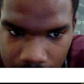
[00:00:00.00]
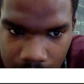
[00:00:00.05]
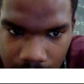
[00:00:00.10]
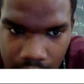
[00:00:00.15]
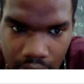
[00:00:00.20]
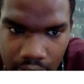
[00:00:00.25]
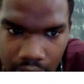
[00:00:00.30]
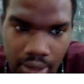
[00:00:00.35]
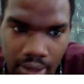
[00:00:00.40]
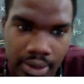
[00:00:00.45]

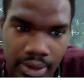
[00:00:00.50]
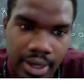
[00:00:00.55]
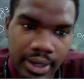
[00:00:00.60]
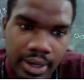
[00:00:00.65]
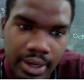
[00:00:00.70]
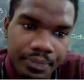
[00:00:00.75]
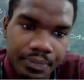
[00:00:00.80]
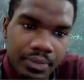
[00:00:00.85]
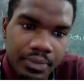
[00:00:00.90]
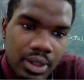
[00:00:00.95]
Alright?
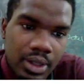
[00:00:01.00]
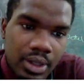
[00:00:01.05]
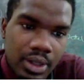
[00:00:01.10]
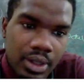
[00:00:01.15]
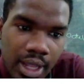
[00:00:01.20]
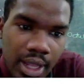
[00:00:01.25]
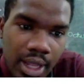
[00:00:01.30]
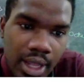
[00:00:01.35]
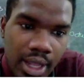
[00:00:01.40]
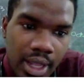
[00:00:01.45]
And
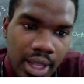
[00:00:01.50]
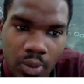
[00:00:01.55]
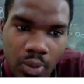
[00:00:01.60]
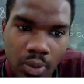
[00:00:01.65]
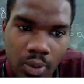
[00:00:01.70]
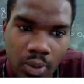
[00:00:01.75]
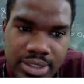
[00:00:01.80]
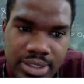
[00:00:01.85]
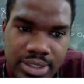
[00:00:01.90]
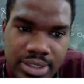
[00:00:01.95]
then once
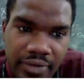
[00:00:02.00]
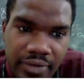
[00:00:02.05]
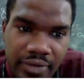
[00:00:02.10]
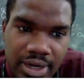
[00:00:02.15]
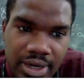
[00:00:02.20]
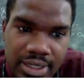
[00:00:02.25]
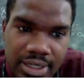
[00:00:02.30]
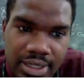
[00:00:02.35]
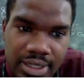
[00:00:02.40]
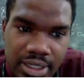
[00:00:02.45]
you have a
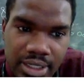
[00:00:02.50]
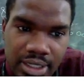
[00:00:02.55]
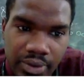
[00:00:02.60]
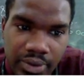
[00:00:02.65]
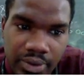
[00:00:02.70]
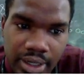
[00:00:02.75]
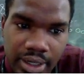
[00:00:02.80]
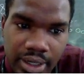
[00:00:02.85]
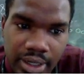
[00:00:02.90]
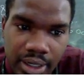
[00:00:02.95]
90 degree
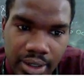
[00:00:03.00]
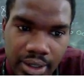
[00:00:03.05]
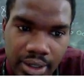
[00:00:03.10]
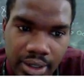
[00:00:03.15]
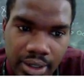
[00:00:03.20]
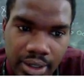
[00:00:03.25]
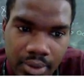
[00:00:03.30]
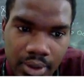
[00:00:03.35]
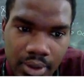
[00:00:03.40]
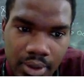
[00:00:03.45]

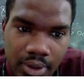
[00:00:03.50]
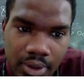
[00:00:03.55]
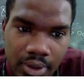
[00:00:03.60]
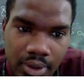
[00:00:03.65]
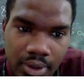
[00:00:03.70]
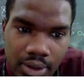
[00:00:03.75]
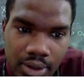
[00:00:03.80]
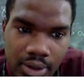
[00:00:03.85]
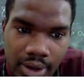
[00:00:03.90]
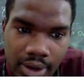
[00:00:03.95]
here,
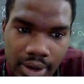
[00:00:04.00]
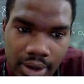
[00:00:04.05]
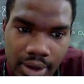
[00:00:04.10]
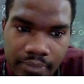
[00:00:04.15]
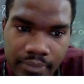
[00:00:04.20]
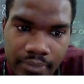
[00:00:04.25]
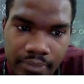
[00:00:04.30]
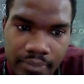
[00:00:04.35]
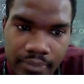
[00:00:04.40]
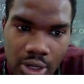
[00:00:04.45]
right,
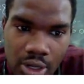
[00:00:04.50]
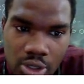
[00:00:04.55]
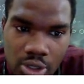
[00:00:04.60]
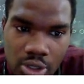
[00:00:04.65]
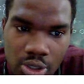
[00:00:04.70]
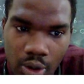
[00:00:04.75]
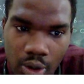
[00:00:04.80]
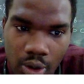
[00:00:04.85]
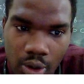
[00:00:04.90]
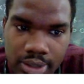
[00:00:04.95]
you're
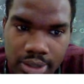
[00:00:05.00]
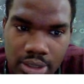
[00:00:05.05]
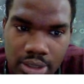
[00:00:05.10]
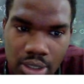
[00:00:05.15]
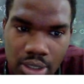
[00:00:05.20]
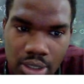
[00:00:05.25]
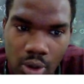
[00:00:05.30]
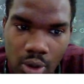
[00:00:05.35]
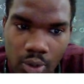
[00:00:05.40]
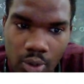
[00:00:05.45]
going to
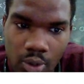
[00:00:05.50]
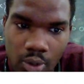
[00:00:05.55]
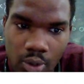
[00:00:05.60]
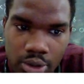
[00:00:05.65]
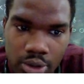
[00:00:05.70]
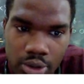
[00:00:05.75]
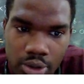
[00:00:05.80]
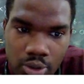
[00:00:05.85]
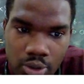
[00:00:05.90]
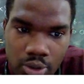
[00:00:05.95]
now
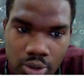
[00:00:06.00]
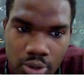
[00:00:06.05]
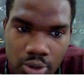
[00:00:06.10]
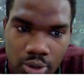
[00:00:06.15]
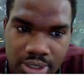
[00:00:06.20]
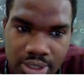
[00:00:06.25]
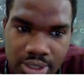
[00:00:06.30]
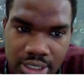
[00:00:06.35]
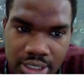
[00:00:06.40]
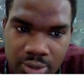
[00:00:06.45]
use
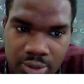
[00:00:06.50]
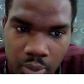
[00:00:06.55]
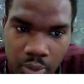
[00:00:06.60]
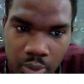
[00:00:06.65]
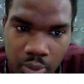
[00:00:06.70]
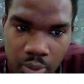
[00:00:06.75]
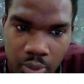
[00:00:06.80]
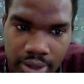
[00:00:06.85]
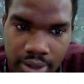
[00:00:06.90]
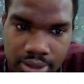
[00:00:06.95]
these
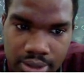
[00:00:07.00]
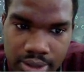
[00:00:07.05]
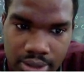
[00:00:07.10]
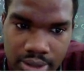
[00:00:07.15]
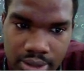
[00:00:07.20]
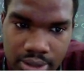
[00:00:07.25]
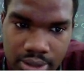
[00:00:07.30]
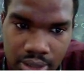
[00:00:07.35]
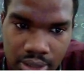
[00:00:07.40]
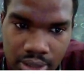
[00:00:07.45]
points,
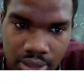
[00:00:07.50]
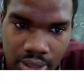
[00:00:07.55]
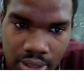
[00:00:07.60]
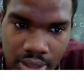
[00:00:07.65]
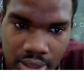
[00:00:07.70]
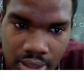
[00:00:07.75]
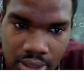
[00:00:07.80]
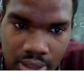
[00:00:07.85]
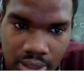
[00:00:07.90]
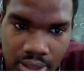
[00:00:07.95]

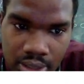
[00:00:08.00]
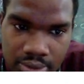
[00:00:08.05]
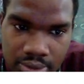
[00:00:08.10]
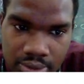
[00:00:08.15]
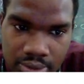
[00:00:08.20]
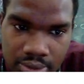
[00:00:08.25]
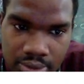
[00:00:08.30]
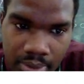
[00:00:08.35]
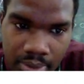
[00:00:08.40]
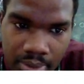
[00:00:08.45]
scribe an
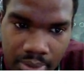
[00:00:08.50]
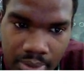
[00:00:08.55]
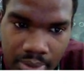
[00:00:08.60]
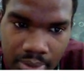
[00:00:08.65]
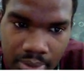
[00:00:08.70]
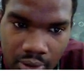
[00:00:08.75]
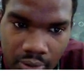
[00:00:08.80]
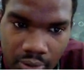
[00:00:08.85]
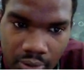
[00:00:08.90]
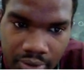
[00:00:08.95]
arc
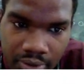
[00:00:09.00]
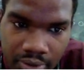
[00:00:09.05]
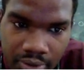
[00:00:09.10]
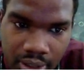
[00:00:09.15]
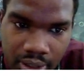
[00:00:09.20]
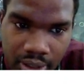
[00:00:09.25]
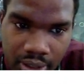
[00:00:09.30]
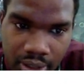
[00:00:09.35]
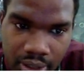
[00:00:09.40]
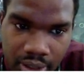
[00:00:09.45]
over
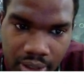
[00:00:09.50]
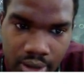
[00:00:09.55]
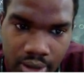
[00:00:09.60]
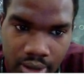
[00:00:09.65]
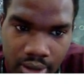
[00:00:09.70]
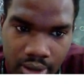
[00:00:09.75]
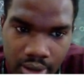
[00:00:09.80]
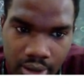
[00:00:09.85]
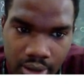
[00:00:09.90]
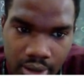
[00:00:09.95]
here,
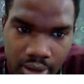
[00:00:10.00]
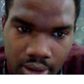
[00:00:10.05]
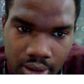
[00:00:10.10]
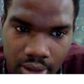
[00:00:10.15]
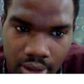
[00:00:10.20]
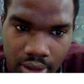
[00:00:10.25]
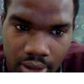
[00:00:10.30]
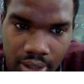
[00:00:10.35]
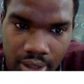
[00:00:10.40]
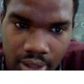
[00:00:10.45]

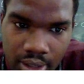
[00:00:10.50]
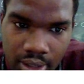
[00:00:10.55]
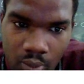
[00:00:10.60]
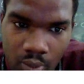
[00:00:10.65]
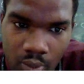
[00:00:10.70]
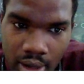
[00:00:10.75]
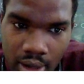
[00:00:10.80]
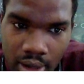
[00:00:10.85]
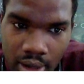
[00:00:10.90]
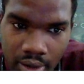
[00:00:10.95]
then
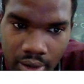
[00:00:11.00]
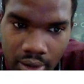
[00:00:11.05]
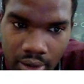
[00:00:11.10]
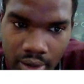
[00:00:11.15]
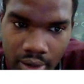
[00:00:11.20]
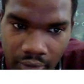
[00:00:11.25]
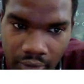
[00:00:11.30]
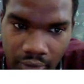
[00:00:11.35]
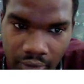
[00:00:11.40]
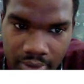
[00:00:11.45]
one
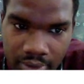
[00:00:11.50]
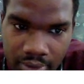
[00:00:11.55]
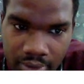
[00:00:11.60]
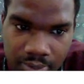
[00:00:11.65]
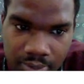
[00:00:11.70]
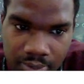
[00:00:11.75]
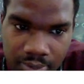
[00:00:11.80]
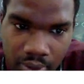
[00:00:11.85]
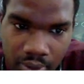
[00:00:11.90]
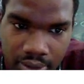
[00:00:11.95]
from this
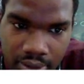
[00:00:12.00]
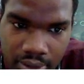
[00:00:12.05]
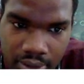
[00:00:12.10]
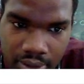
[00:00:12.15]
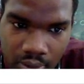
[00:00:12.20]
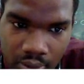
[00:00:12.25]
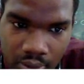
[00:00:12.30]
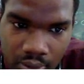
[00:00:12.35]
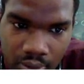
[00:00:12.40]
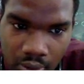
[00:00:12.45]
point
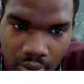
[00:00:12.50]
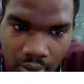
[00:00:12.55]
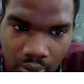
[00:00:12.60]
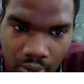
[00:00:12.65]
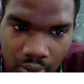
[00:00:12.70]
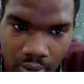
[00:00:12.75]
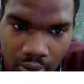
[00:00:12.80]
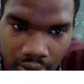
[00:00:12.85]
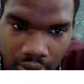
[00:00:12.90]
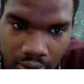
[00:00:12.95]
going
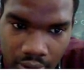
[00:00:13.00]
over,